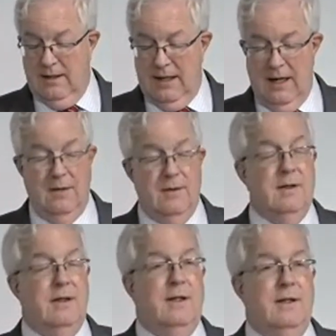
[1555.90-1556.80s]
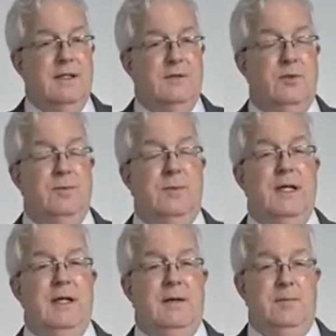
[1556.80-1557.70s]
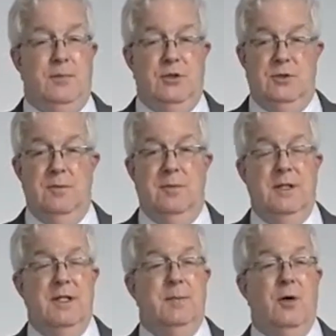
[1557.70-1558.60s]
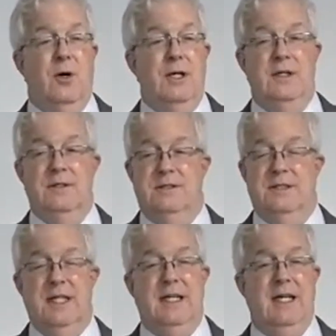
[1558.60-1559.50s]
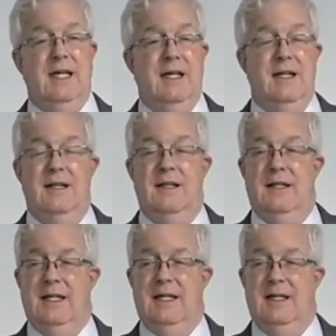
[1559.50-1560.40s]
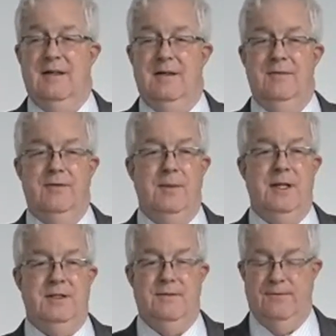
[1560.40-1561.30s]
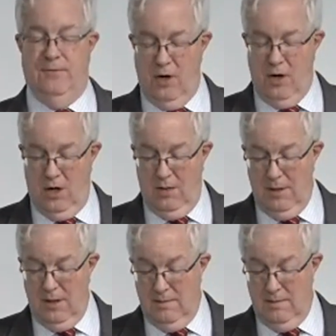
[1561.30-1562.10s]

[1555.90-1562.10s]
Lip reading: Now, this would be presumably the party you're seeking the information from,